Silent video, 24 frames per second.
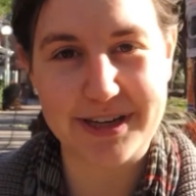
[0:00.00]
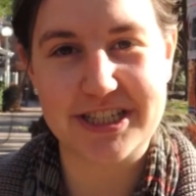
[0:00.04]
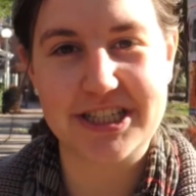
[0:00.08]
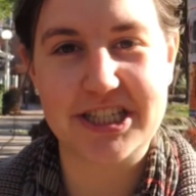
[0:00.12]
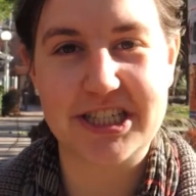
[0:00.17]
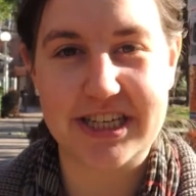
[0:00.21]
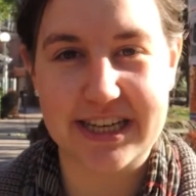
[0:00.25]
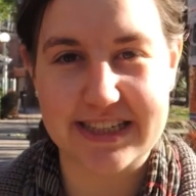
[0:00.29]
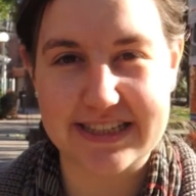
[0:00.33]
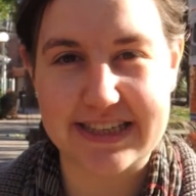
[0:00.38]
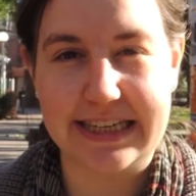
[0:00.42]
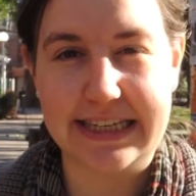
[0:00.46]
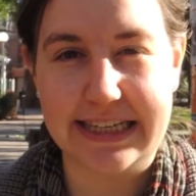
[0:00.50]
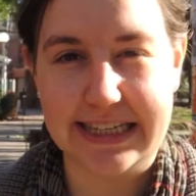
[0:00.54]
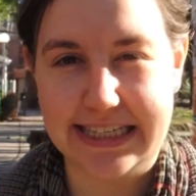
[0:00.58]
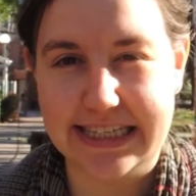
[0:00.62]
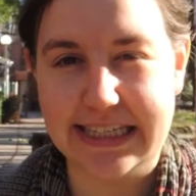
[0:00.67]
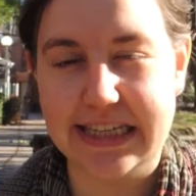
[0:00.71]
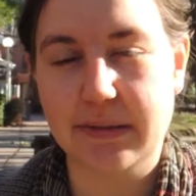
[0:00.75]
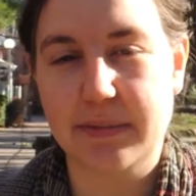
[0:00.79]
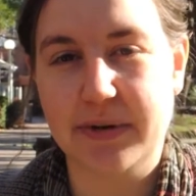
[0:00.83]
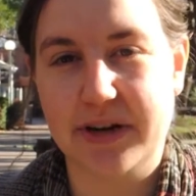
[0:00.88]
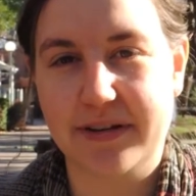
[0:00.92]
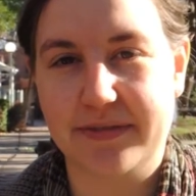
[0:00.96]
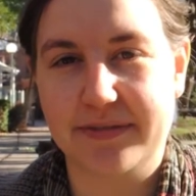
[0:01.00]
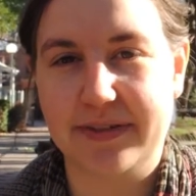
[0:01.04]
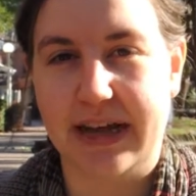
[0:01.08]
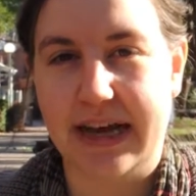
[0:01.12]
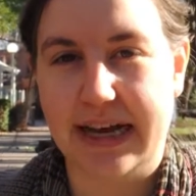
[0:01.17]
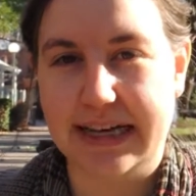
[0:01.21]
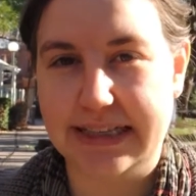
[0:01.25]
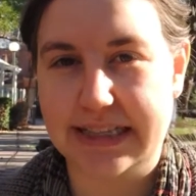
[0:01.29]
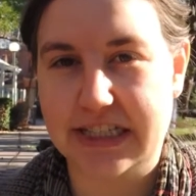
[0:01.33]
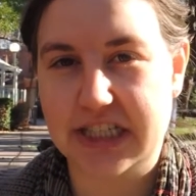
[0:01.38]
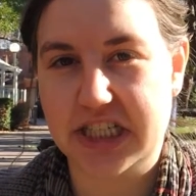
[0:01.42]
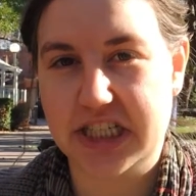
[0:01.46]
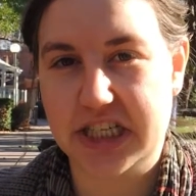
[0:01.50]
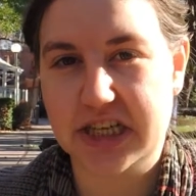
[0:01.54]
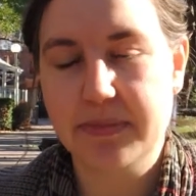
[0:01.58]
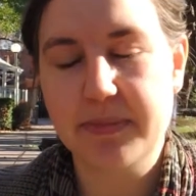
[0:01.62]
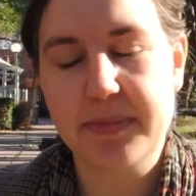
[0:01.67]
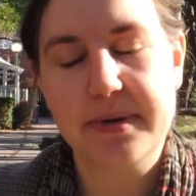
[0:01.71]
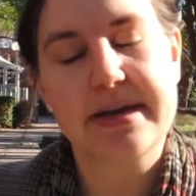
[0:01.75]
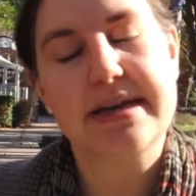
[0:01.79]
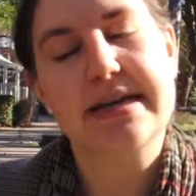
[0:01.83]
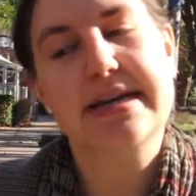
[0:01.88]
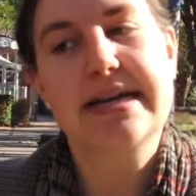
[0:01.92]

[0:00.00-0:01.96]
but she does a little bit of flying the ship.